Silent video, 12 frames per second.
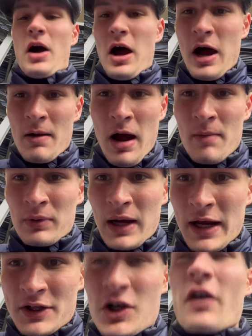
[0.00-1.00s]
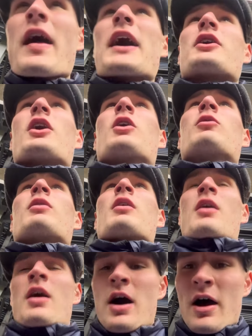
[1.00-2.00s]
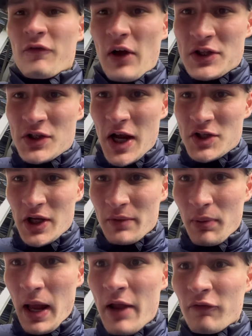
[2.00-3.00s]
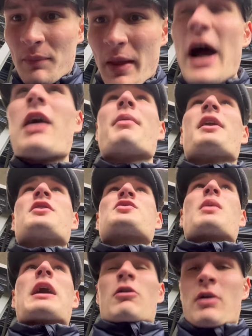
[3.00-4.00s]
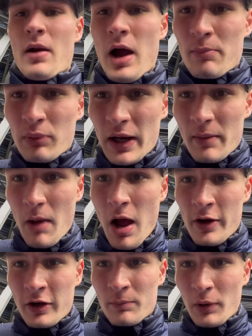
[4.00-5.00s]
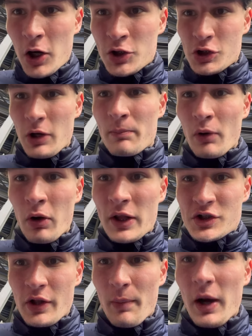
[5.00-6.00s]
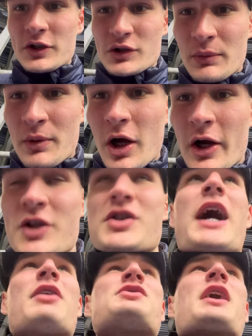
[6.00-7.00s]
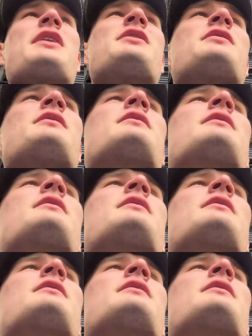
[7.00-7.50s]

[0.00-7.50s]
uh, I'm glad he's got that goal. Uh, fantastic play from the Albion as well. Uh, brilliant uh, composure and ball into the box from Conor Townsend.